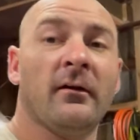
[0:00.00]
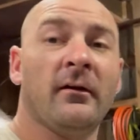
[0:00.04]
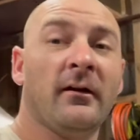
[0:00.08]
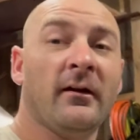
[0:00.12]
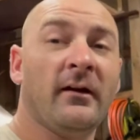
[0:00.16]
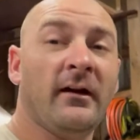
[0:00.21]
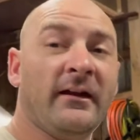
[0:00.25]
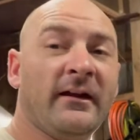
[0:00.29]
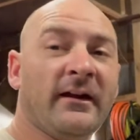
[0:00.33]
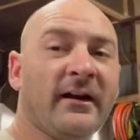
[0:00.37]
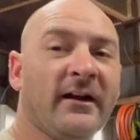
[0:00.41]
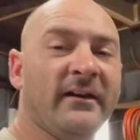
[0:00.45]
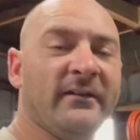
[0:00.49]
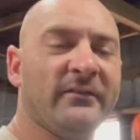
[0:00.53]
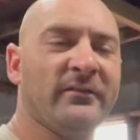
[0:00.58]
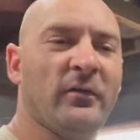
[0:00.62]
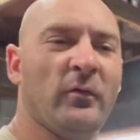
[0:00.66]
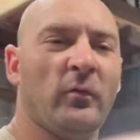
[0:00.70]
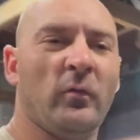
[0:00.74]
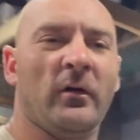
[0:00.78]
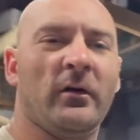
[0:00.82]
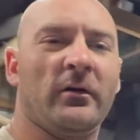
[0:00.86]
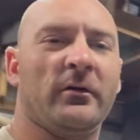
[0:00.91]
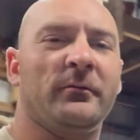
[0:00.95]
Hey guys,
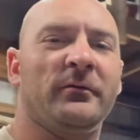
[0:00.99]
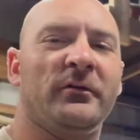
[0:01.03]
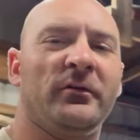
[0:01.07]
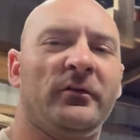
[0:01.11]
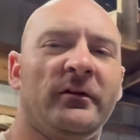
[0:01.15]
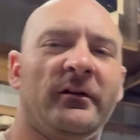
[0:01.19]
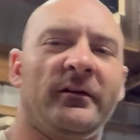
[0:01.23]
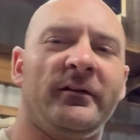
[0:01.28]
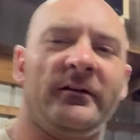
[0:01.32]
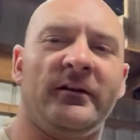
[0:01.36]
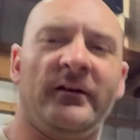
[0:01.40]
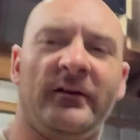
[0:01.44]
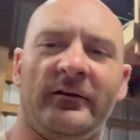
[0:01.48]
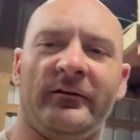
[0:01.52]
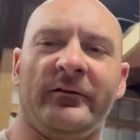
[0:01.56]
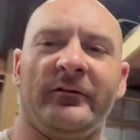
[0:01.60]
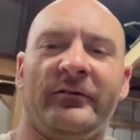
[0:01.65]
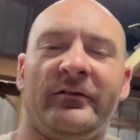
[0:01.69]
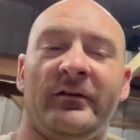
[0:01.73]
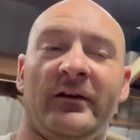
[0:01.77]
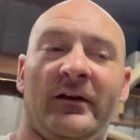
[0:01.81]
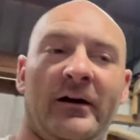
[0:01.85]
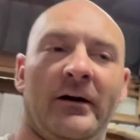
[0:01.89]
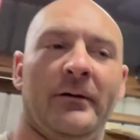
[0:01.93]
welcome to another day on the
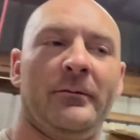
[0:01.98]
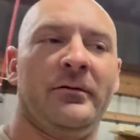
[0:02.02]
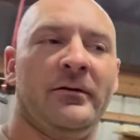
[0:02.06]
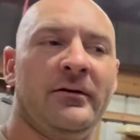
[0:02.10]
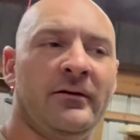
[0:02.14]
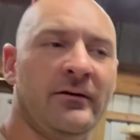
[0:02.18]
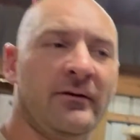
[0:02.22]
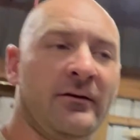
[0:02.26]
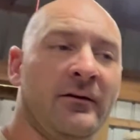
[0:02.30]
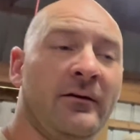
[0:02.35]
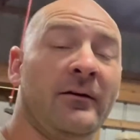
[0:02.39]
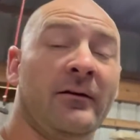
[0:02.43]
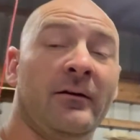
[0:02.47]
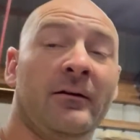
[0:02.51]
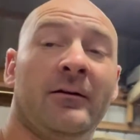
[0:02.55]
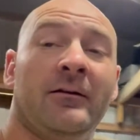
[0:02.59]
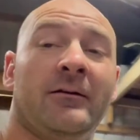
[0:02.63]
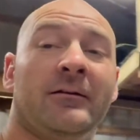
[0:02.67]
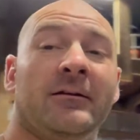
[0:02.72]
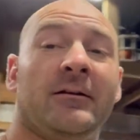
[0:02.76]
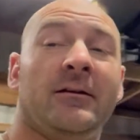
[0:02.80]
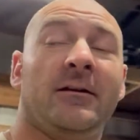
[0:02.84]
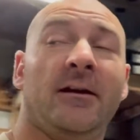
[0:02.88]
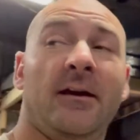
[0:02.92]
shop.
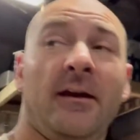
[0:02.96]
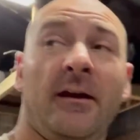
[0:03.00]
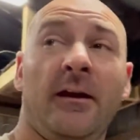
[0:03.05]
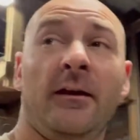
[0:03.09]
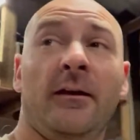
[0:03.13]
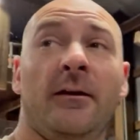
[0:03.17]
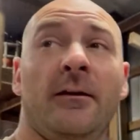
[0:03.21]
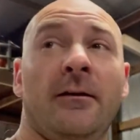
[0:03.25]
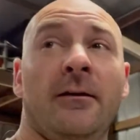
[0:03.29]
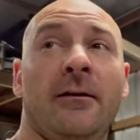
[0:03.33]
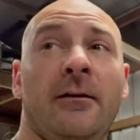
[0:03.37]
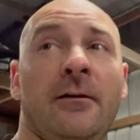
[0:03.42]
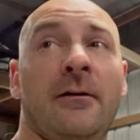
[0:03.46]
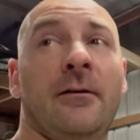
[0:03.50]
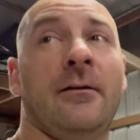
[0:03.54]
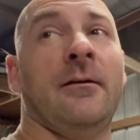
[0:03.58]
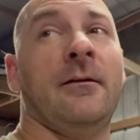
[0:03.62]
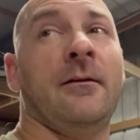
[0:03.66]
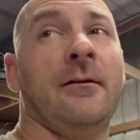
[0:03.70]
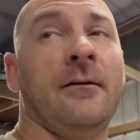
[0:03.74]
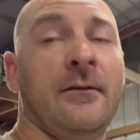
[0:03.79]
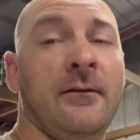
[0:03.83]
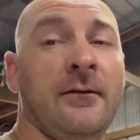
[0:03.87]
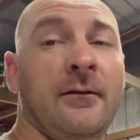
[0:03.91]
Today,
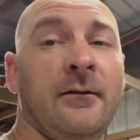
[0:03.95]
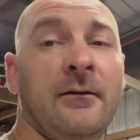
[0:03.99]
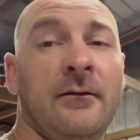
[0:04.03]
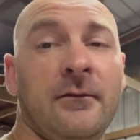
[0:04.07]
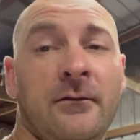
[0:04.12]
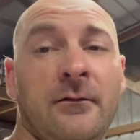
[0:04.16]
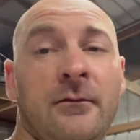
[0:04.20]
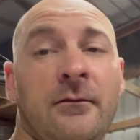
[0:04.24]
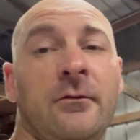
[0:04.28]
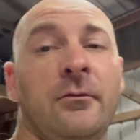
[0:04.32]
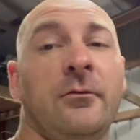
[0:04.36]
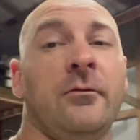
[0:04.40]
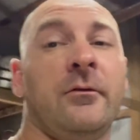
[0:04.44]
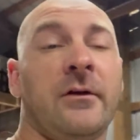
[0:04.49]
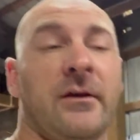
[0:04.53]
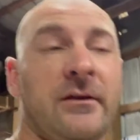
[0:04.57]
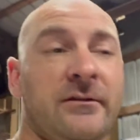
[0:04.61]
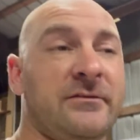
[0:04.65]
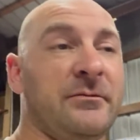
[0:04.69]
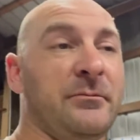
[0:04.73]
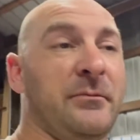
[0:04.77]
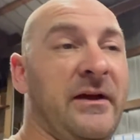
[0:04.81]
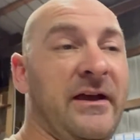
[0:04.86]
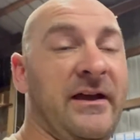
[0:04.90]
we got
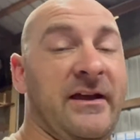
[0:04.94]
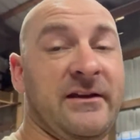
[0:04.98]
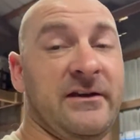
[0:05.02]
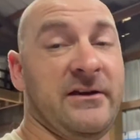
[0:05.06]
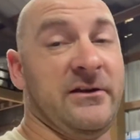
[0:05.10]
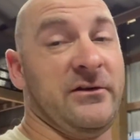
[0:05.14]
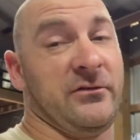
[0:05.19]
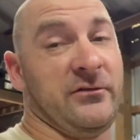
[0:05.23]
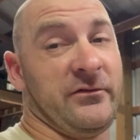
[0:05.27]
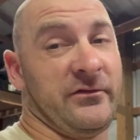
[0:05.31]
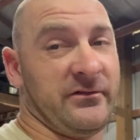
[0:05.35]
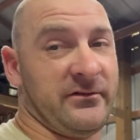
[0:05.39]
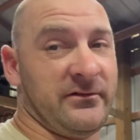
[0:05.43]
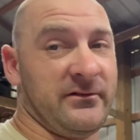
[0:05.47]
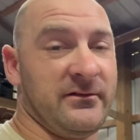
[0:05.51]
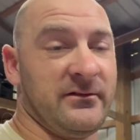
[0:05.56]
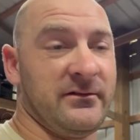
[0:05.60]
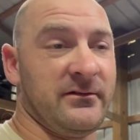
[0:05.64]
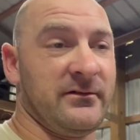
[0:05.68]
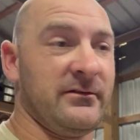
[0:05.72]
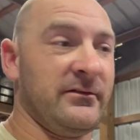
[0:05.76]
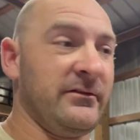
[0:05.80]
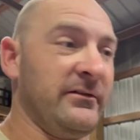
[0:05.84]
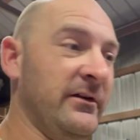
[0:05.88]
some bad news.
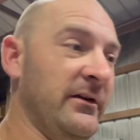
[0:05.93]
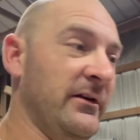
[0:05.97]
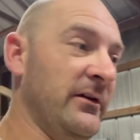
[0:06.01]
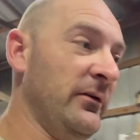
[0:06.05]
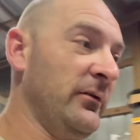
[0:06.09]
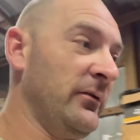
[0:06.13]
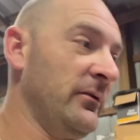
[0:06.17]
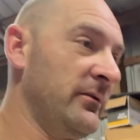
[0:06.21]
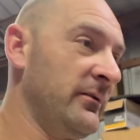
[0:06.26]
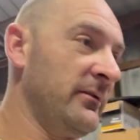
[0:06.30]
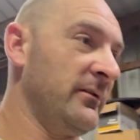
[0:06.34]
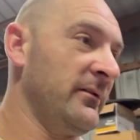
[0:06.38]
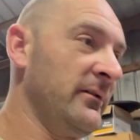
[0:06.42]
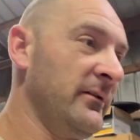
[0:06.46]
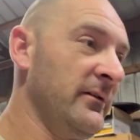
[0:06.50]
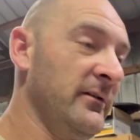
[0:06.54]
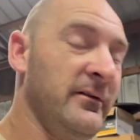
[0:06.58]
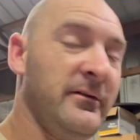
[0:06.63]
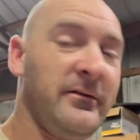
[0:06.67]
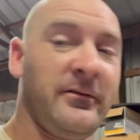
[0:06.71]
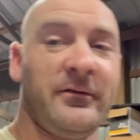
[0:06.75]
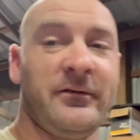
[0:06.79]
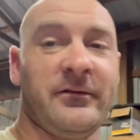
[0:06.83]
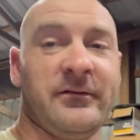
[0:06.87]
So,
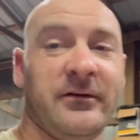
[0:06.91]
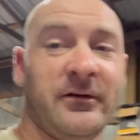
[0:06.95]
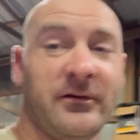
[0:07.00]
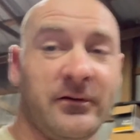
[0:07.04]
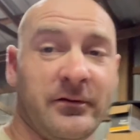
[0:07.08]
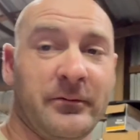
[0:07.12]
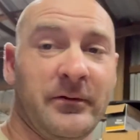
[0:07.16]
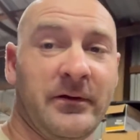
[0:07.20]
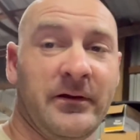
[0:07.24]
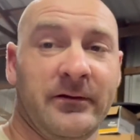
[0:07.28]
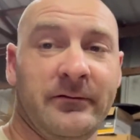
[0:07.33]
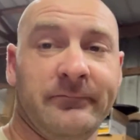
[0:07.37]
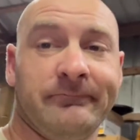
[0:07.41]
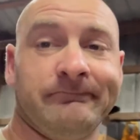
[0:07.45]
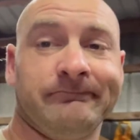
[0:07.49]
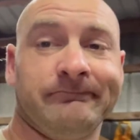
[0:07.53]
we're gonna talk about it.